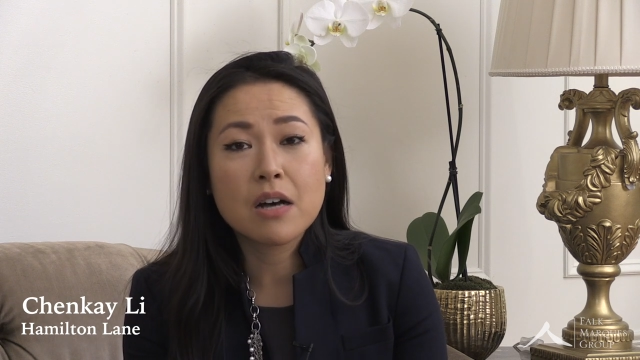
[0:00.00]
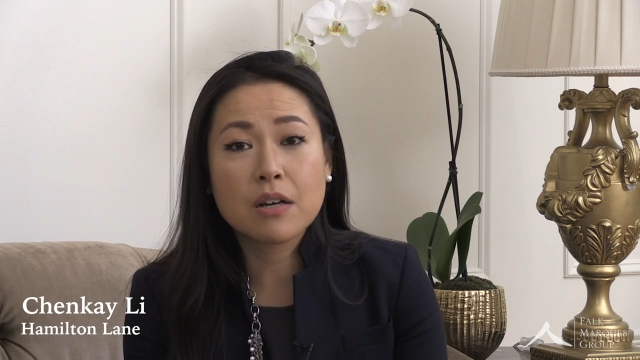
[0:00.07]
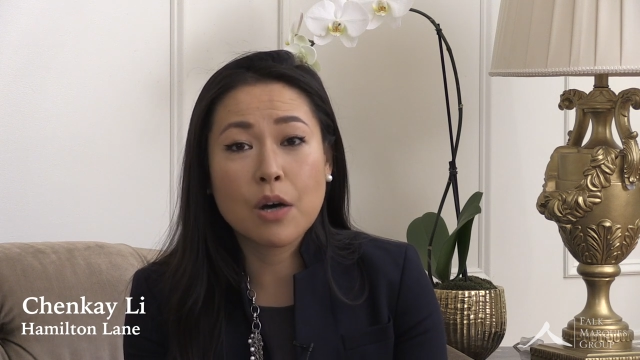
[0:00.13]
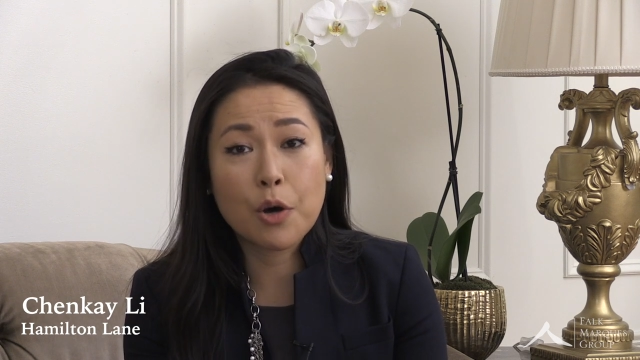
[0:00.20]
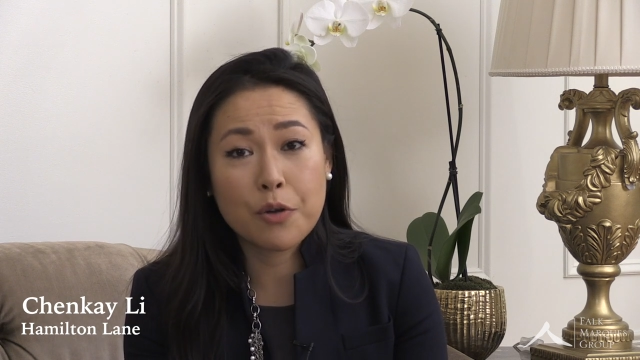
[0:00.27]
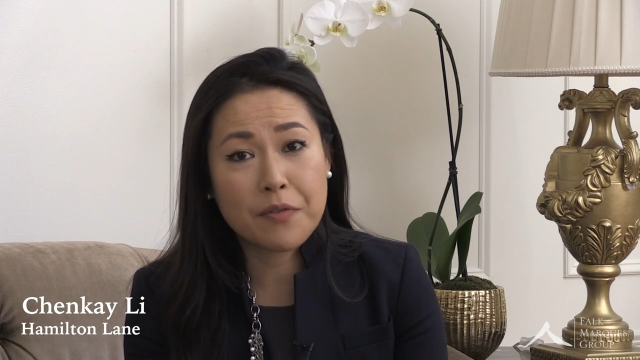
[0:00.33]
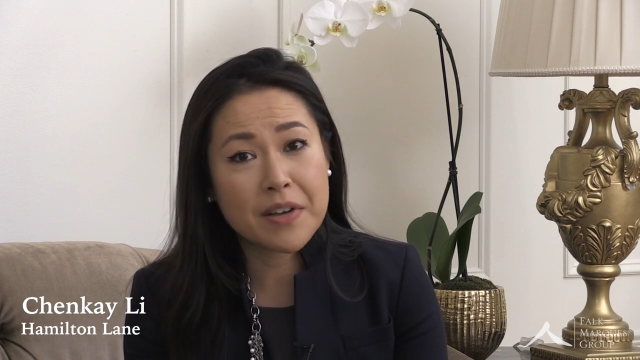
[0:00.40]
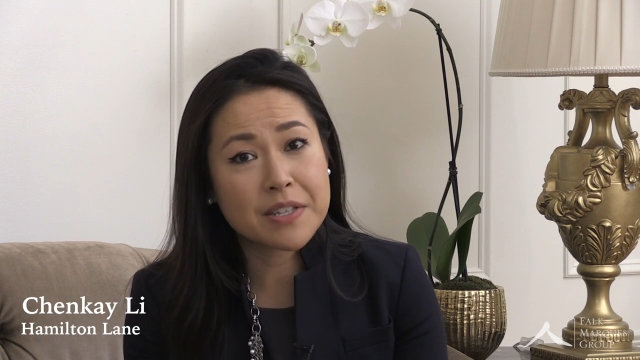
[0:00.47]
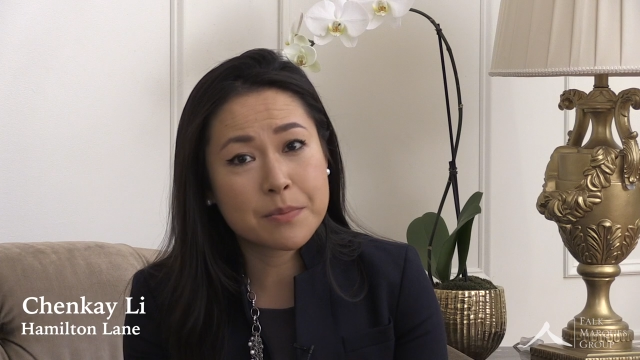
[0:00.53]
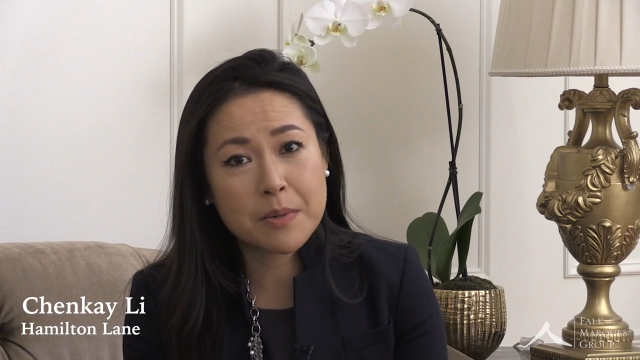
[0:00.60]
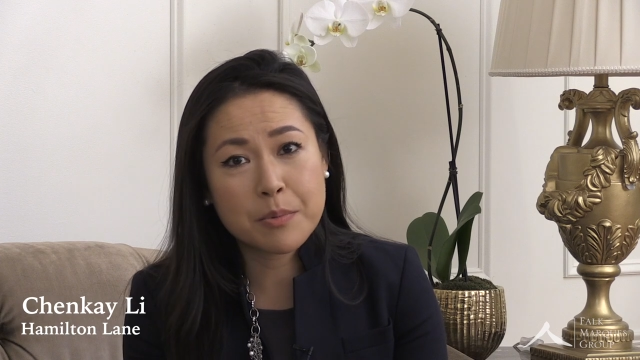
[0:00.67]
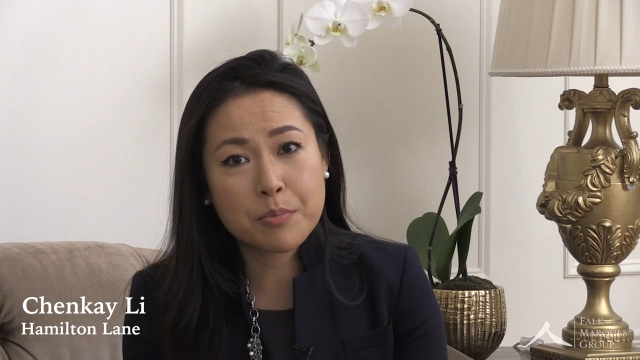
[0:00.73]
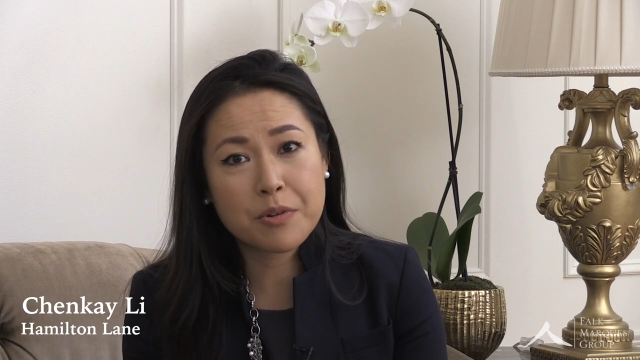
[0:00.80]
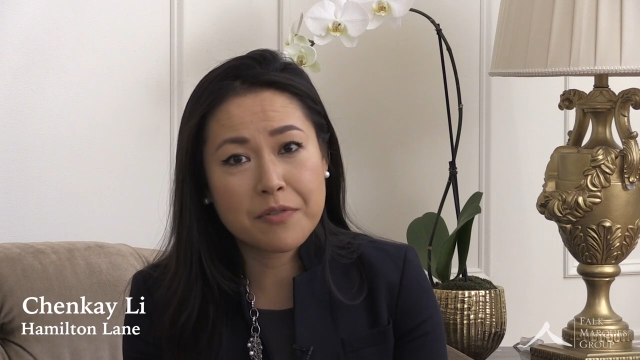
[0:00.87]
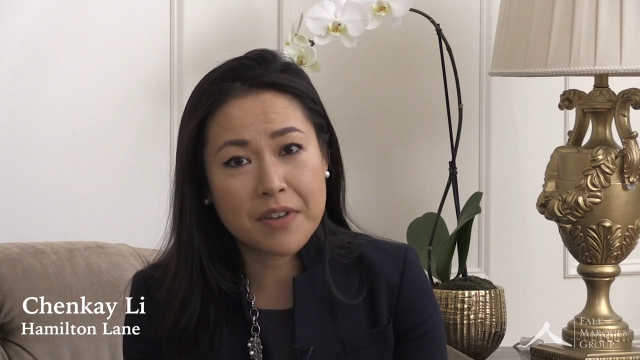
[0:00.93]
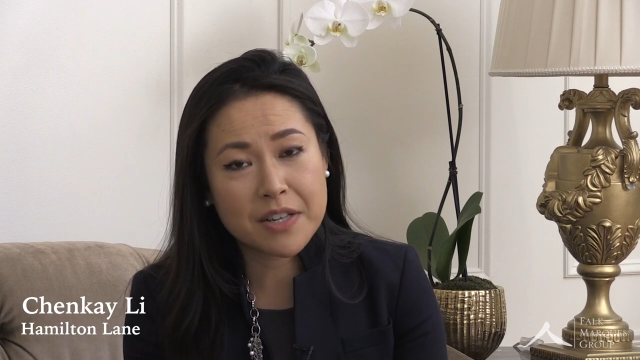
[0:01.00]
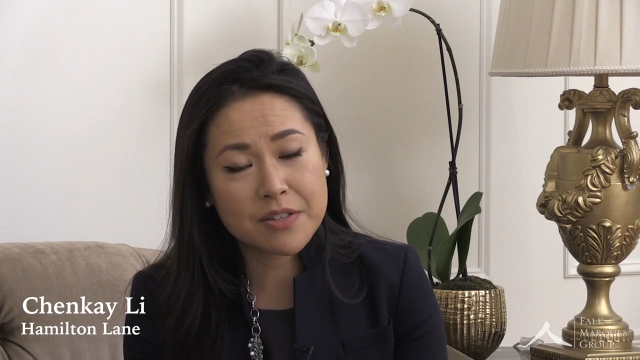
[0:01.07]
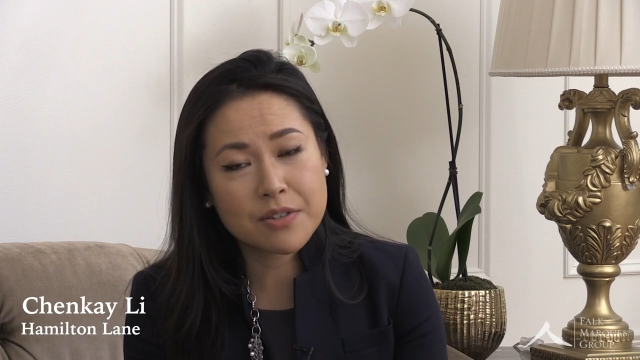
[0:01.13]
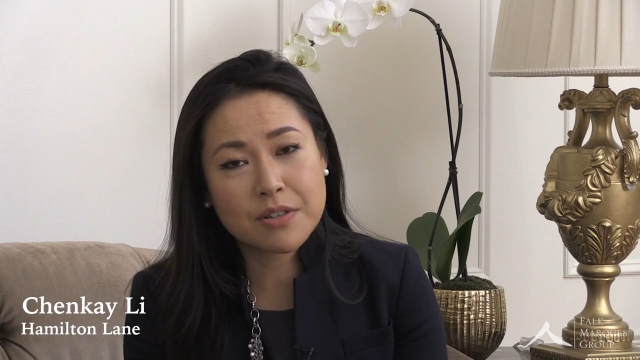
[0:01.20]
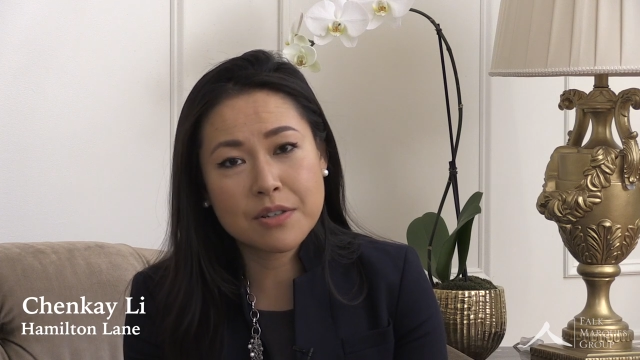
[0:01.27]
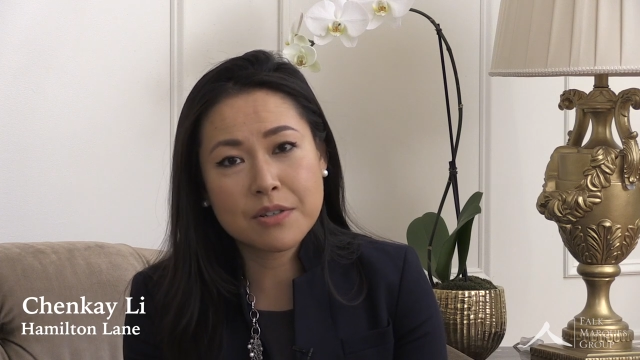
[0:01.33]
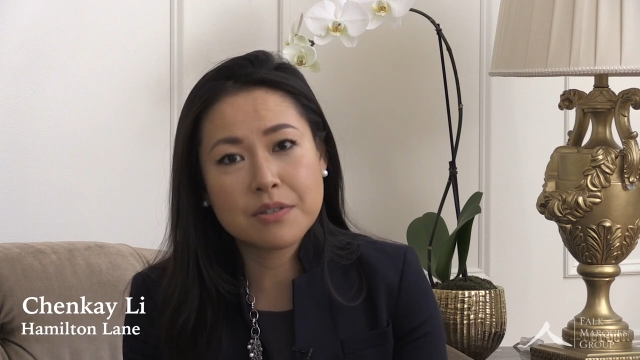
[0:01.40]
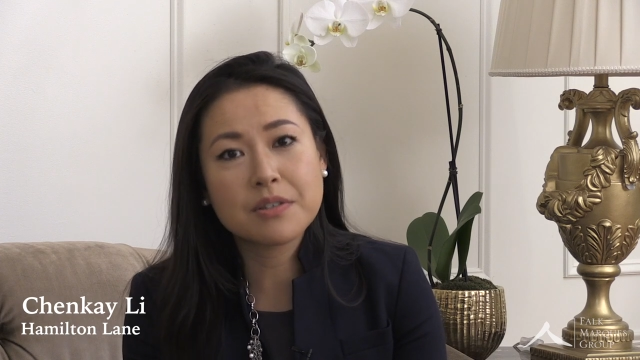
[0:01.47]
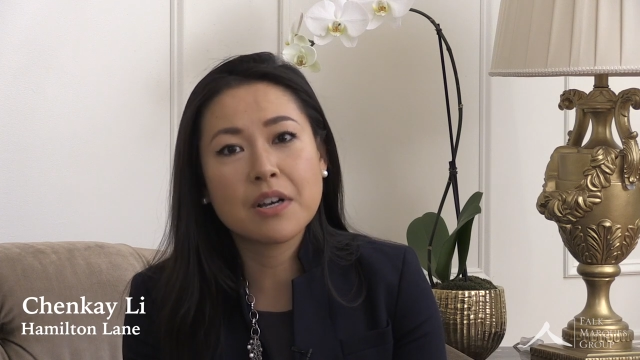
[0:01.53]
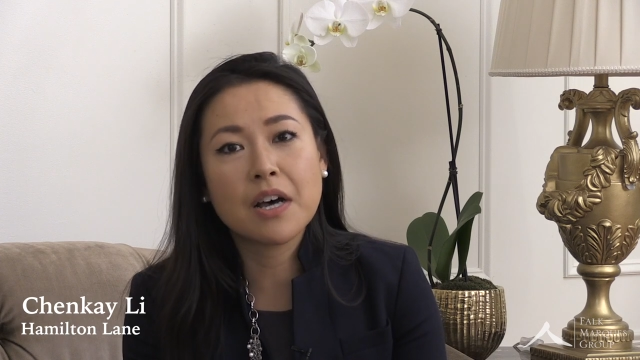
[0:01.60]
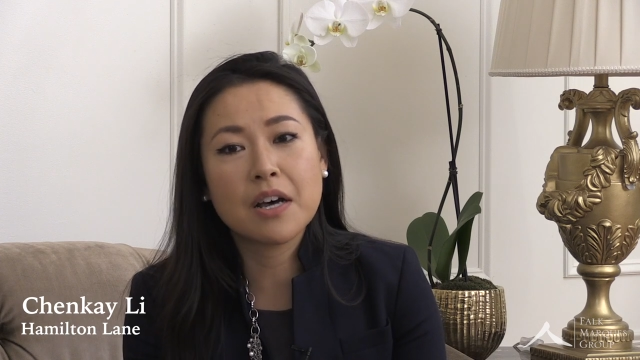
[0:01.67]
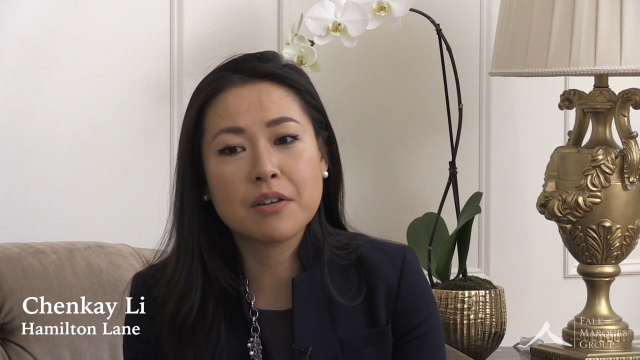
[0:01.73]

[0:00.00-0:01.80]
co-investment professional.